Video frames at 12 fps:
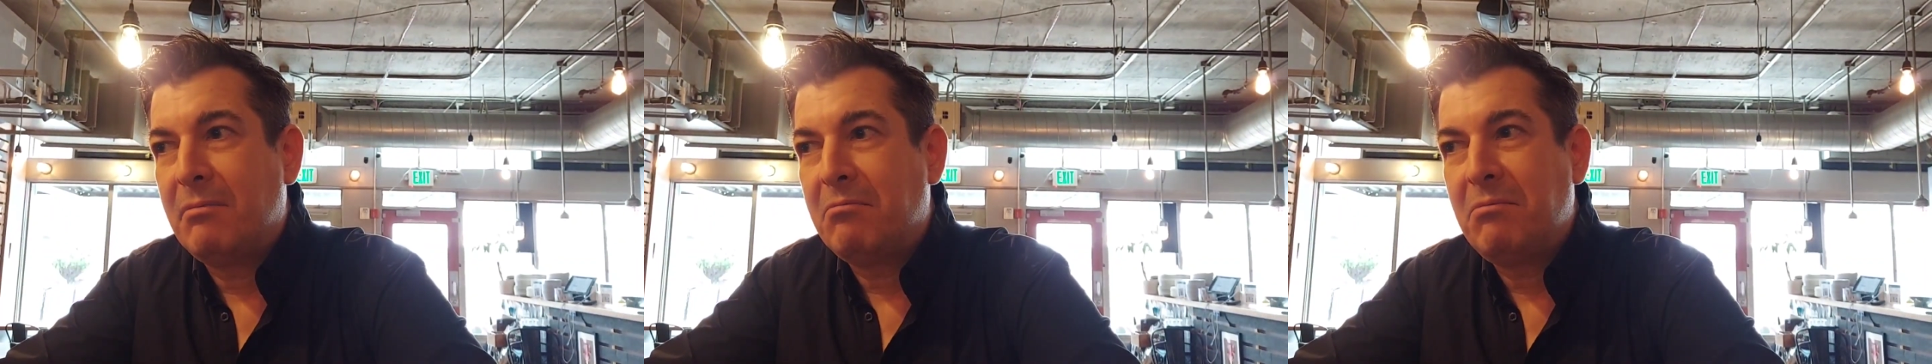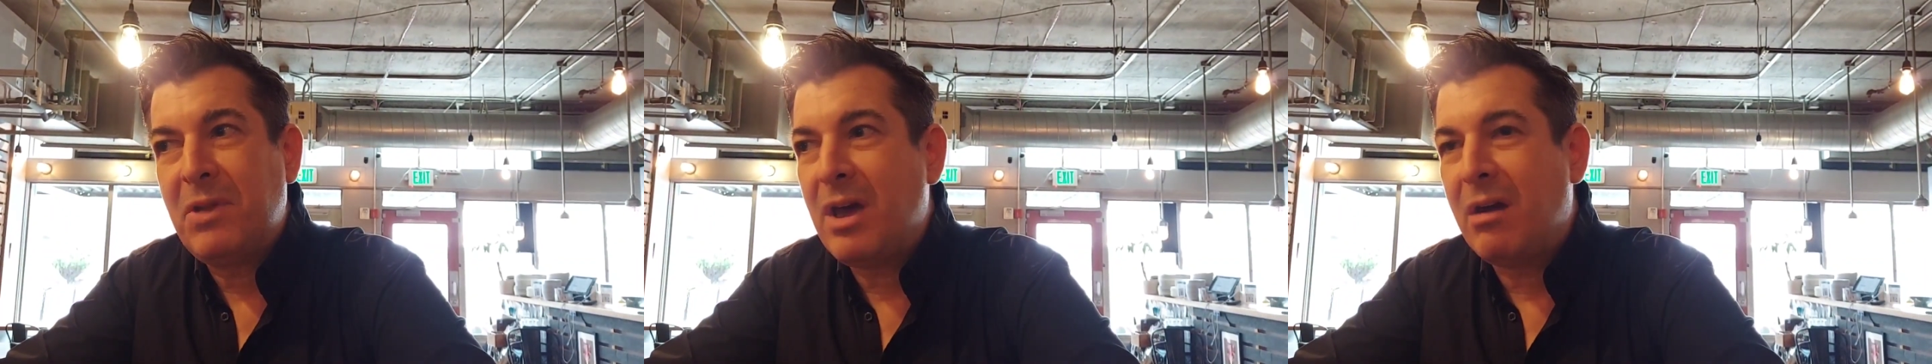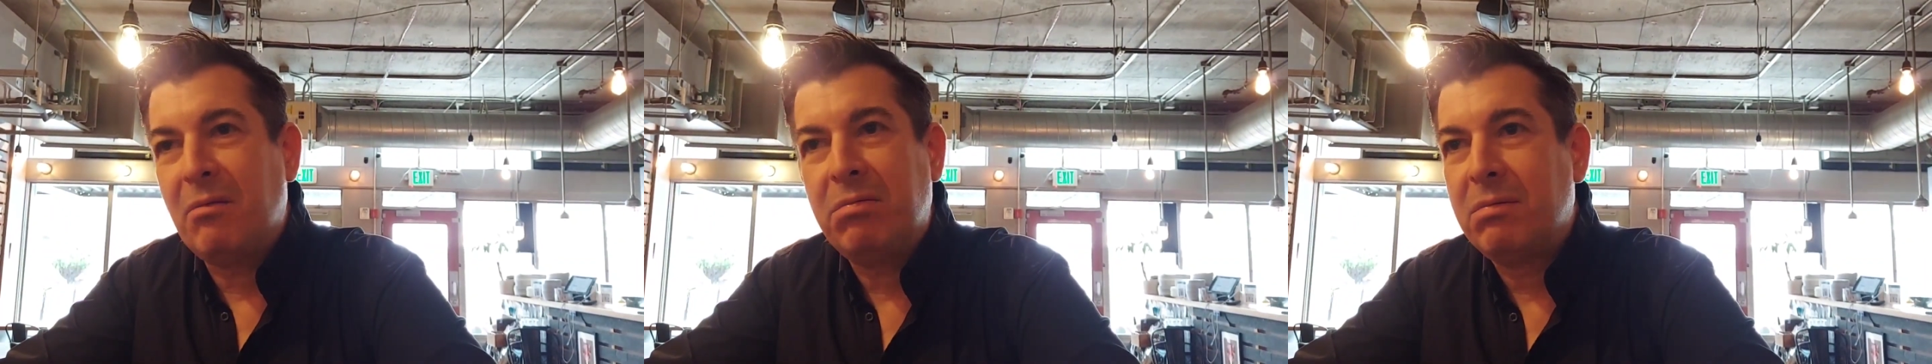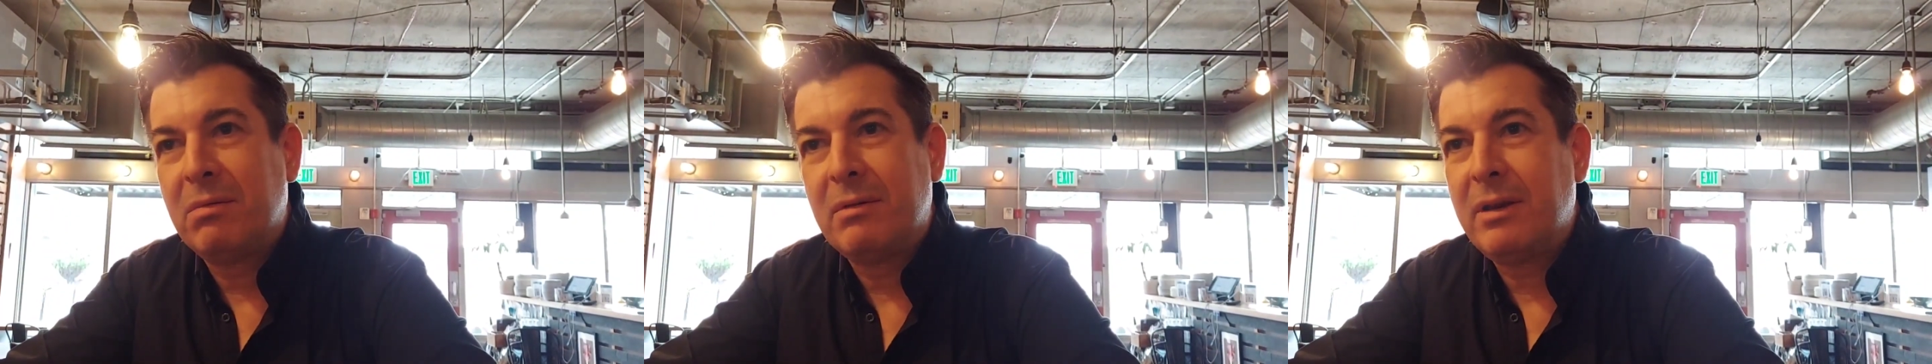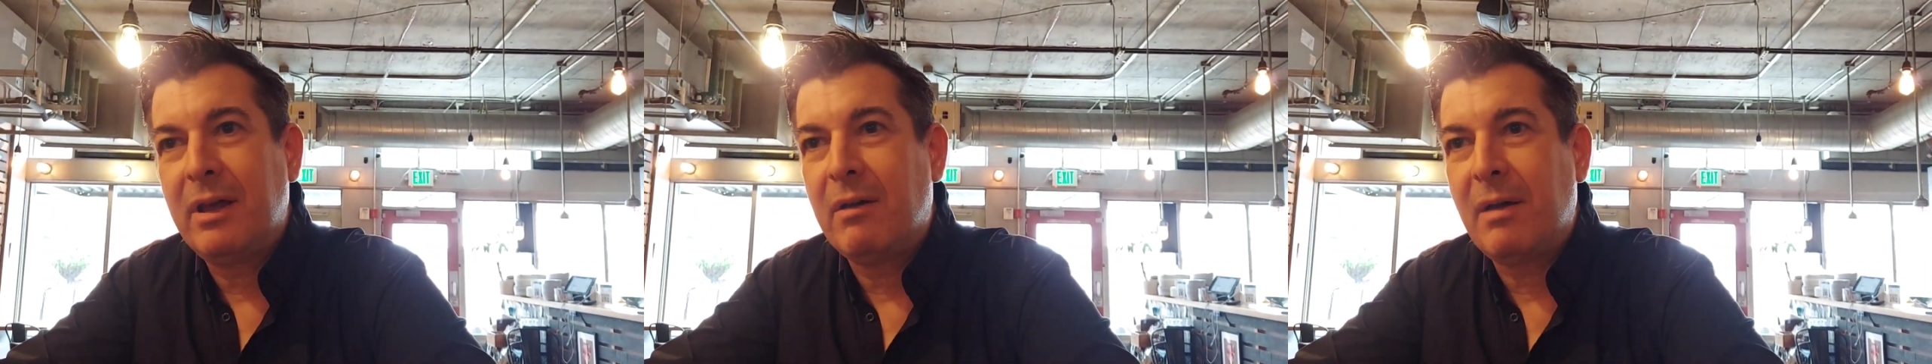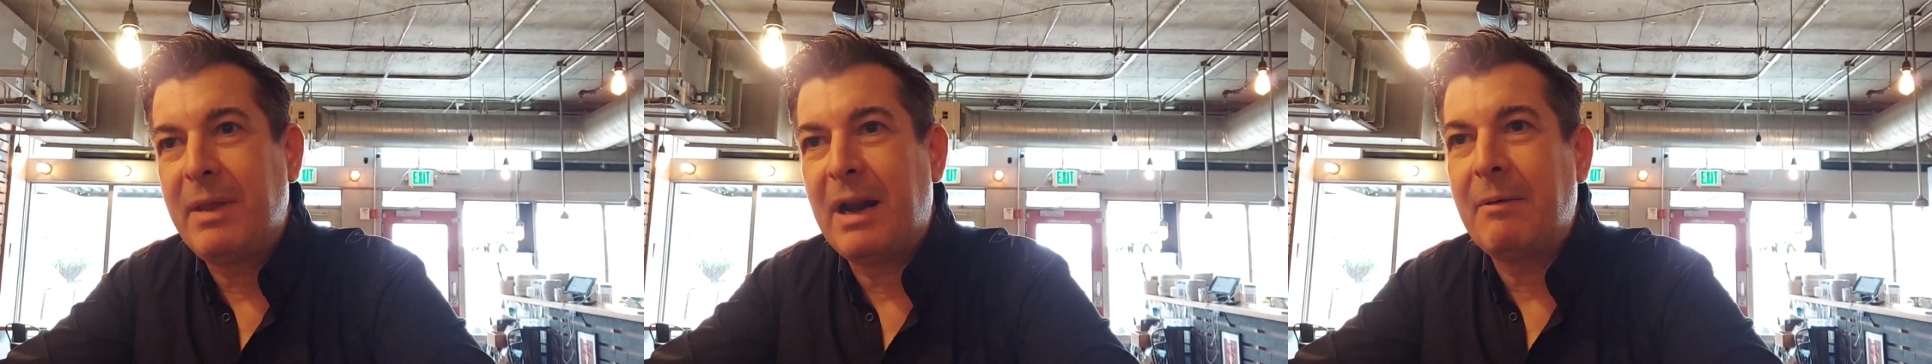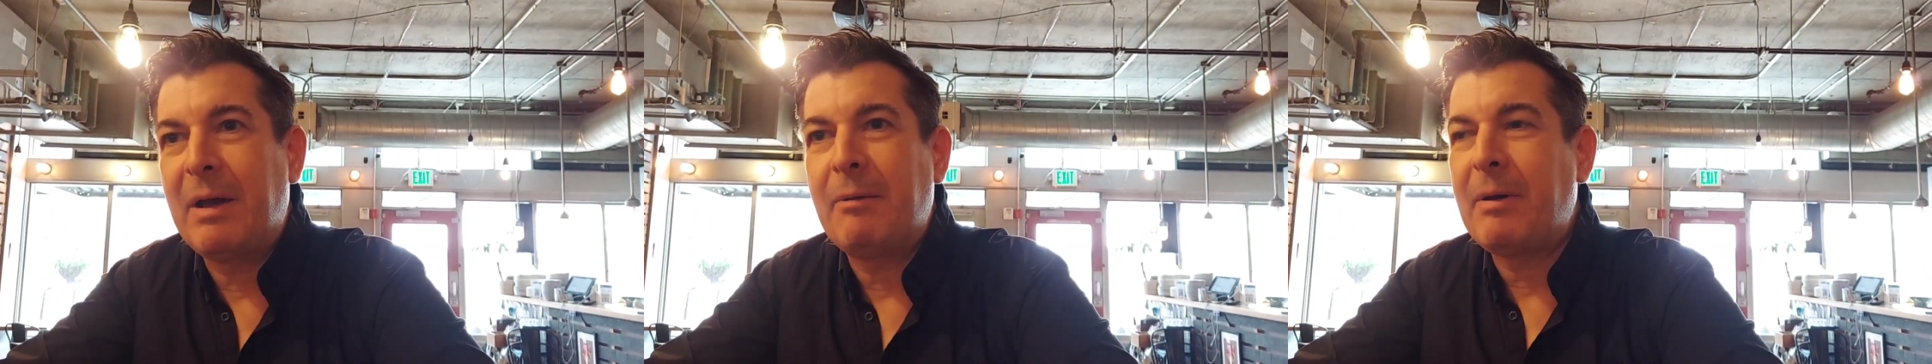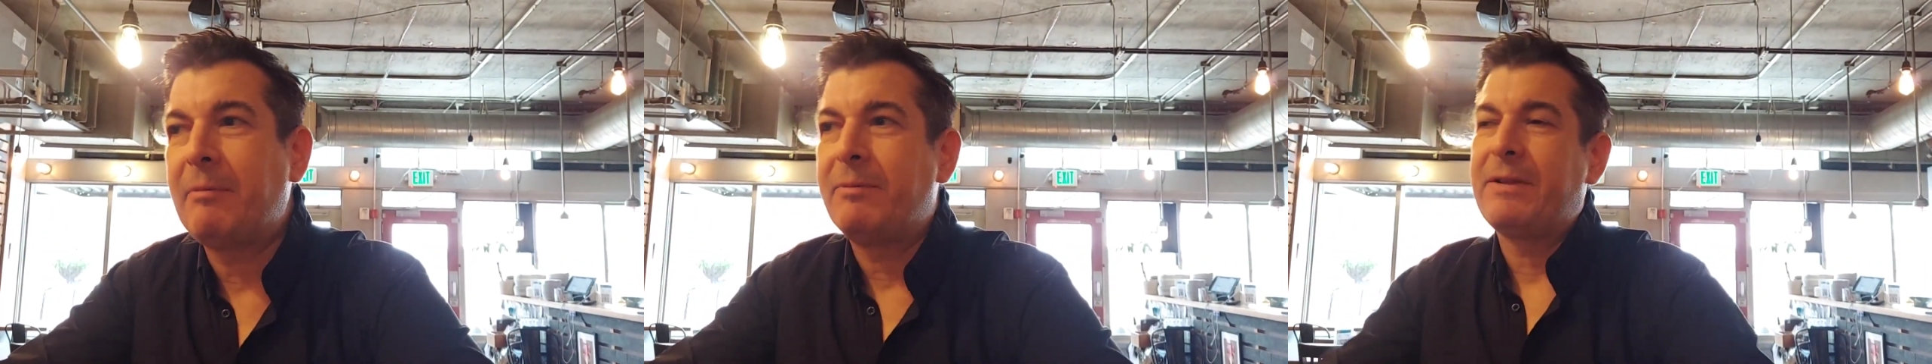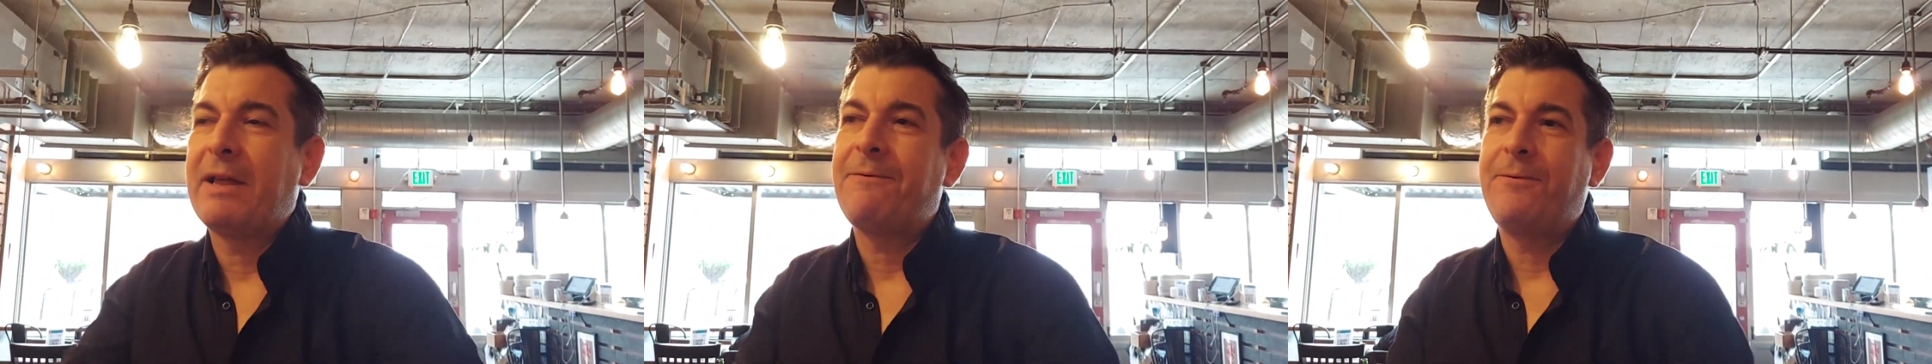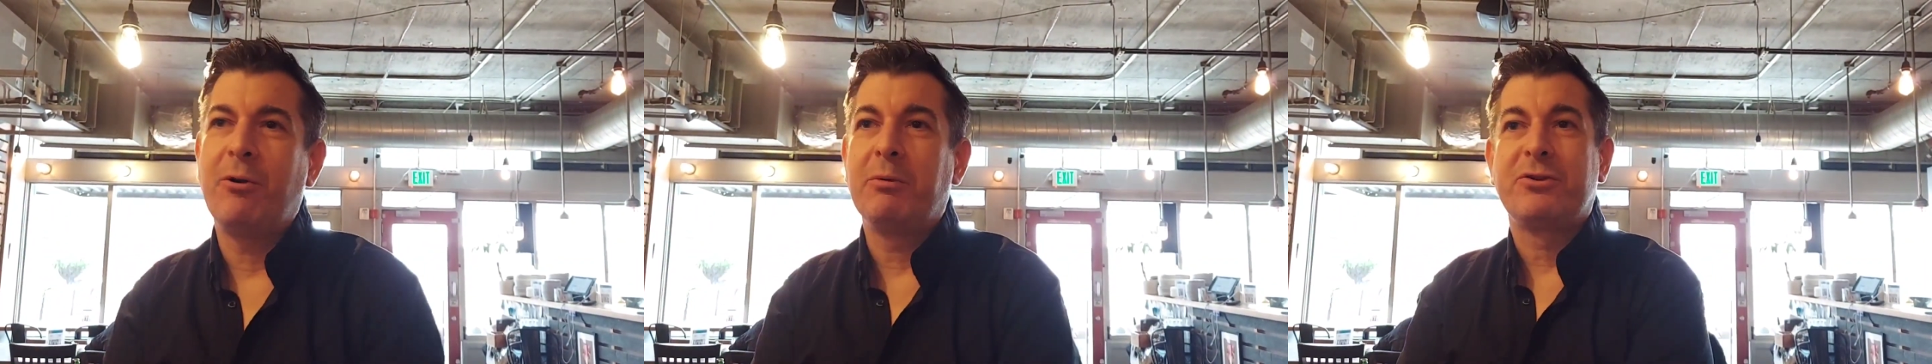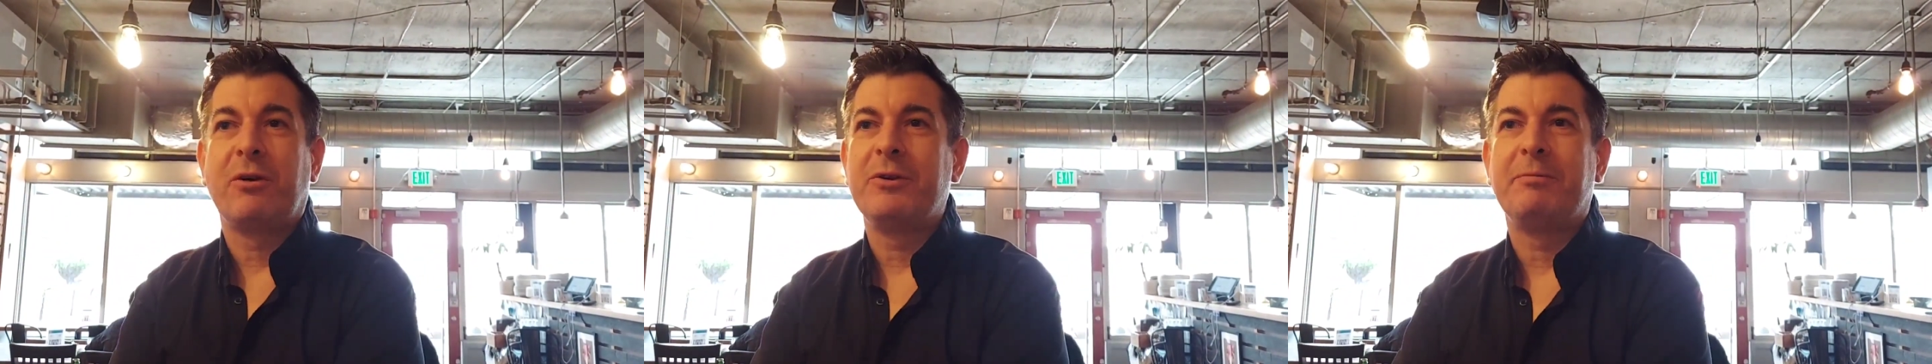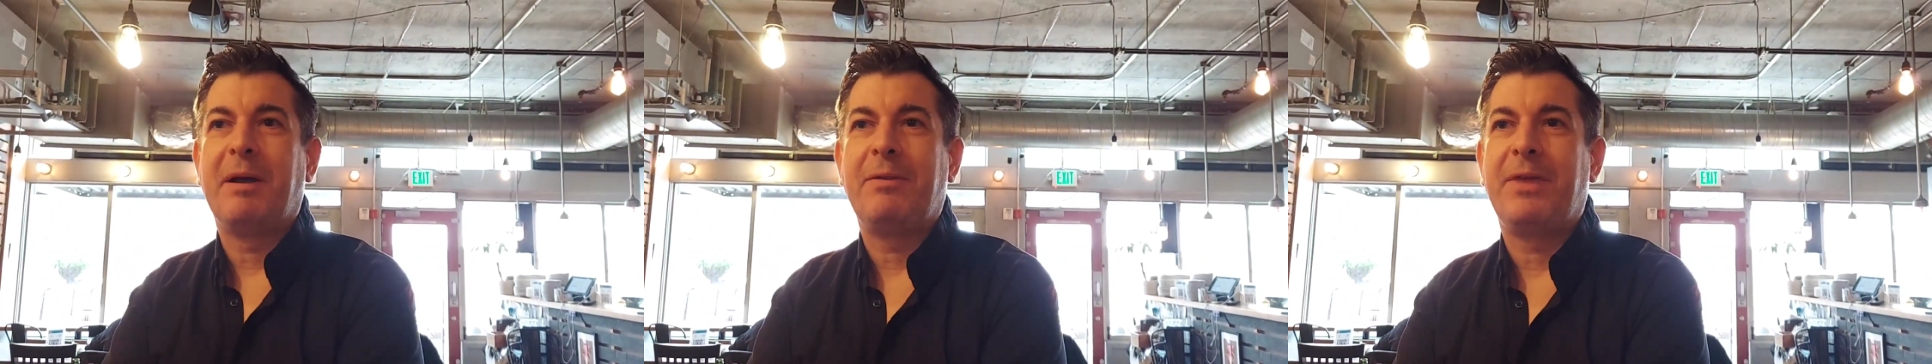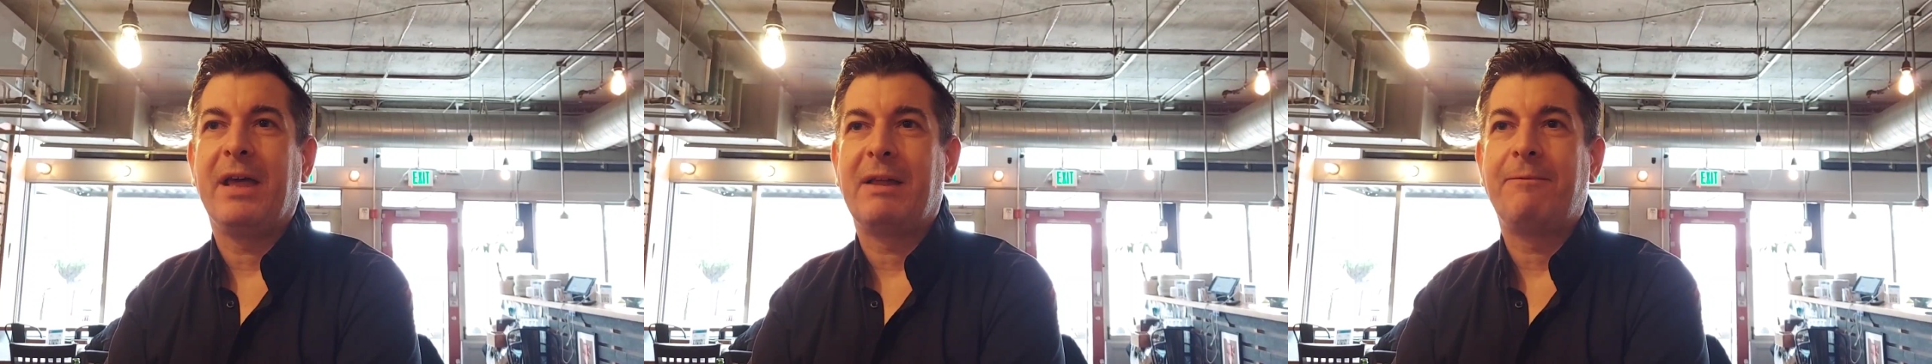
No, I mean, like food was always my thing.